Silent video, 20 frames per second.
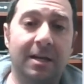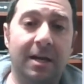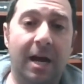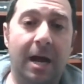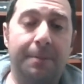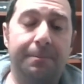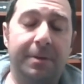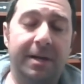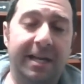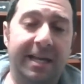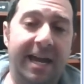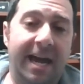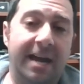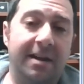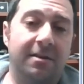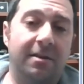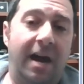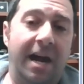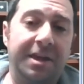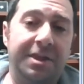but
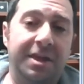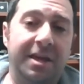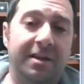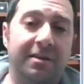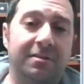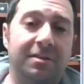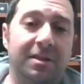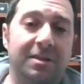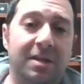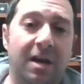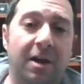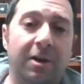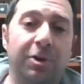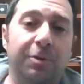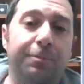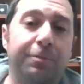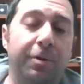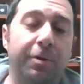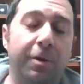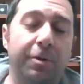again, I think the
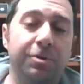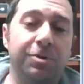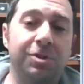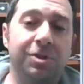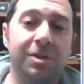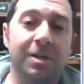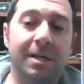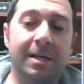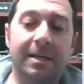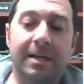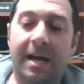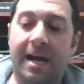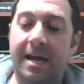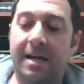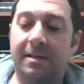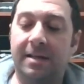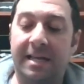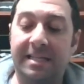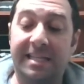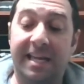tunnel approach
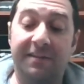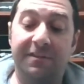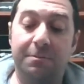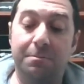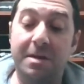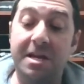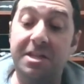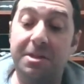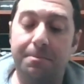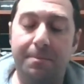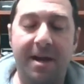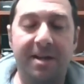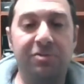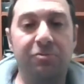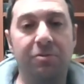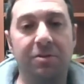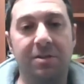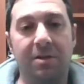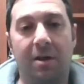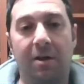has given me the
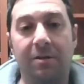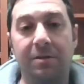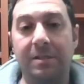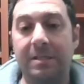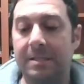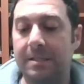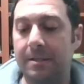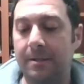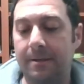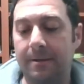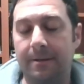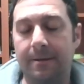best results.